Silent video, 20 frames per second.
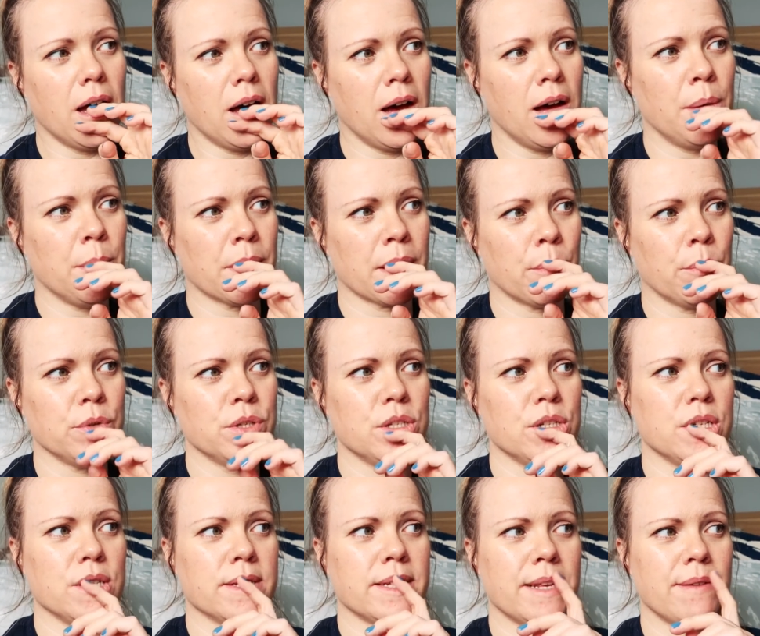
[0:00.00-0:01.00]
And I wanted
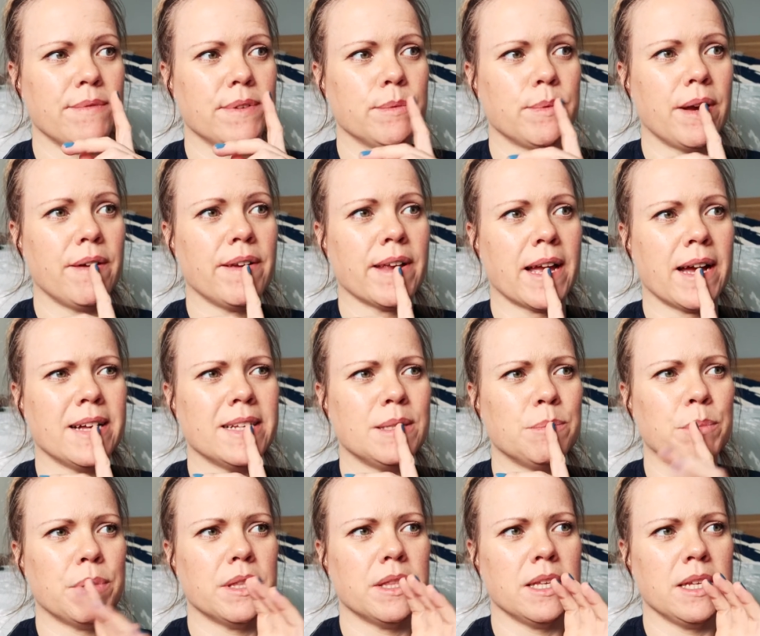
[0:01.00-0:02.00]
to do the same for Sweary
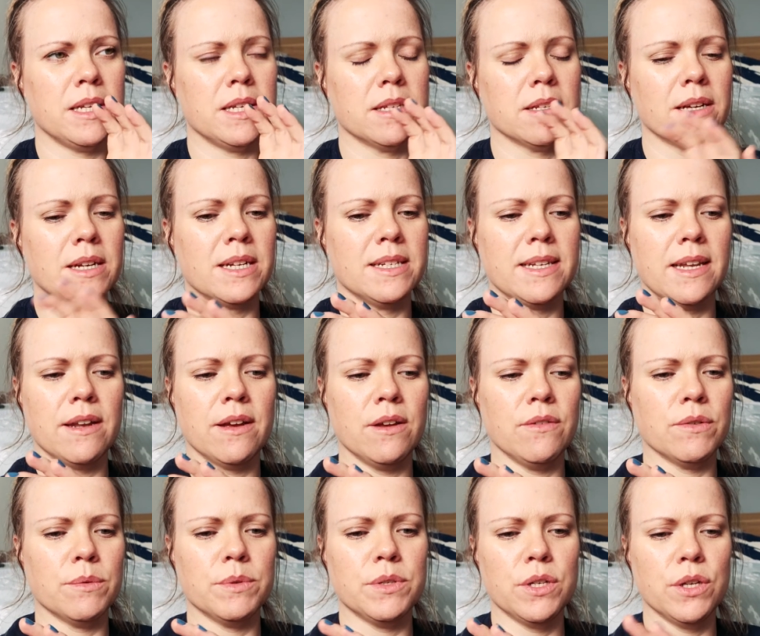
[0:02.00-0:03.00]
Cats, but the design I sent
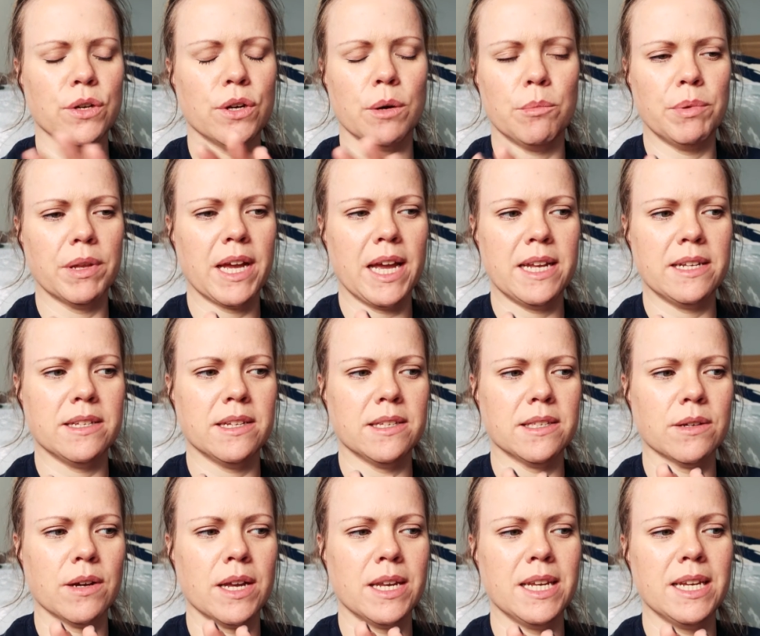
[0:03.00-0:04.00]
over was too
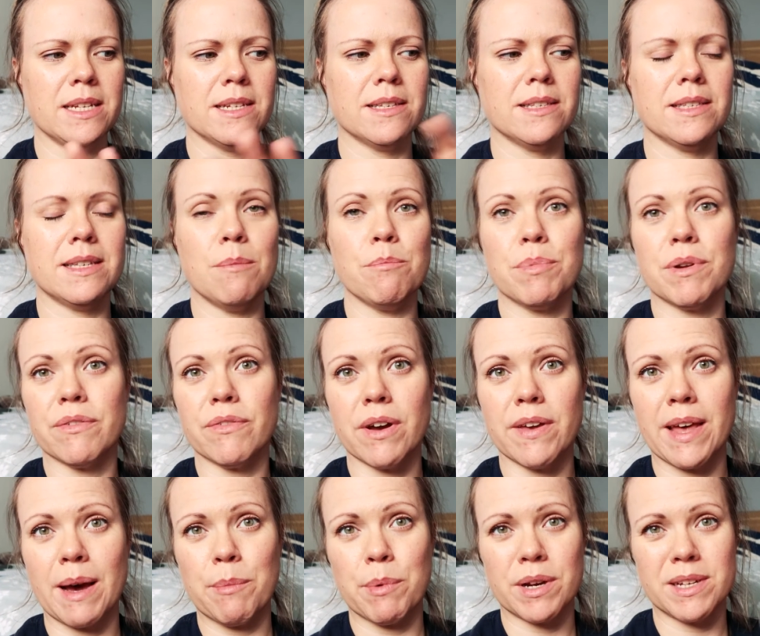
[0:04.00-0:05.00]
complicated. So I need to
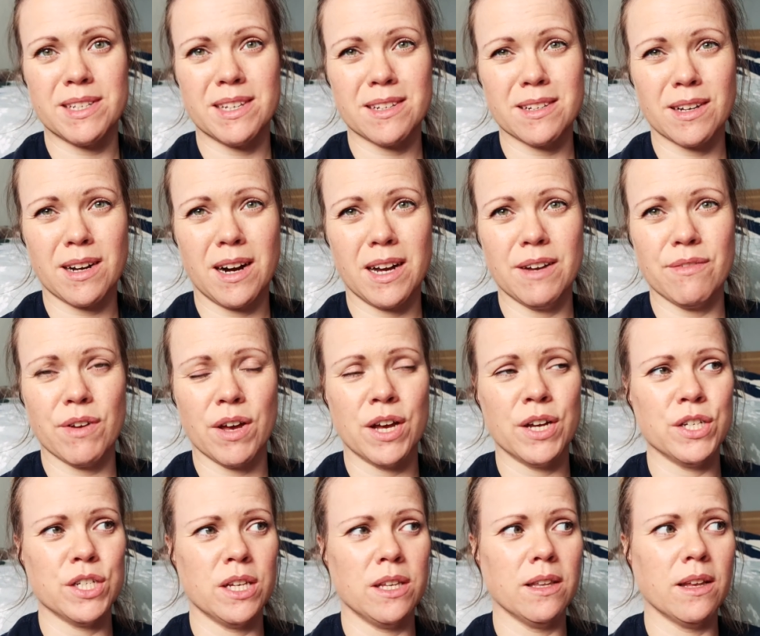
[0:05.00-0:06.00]
simplify that, because it's kind of
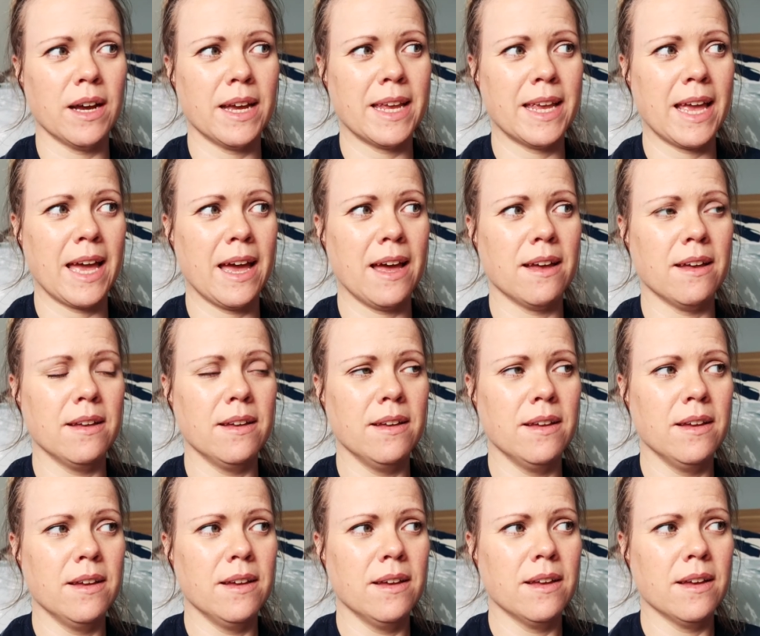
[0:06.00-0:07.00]
urgent that I get
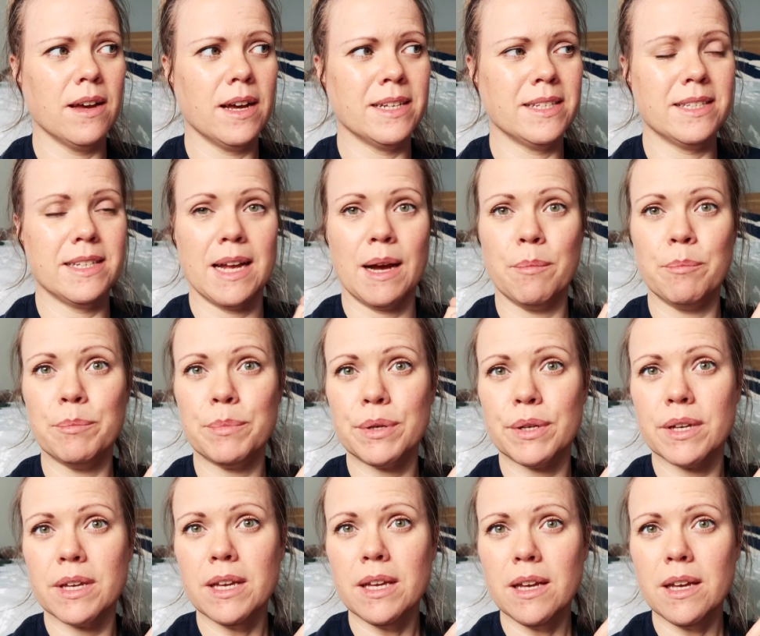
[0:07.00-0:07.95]
a stamp.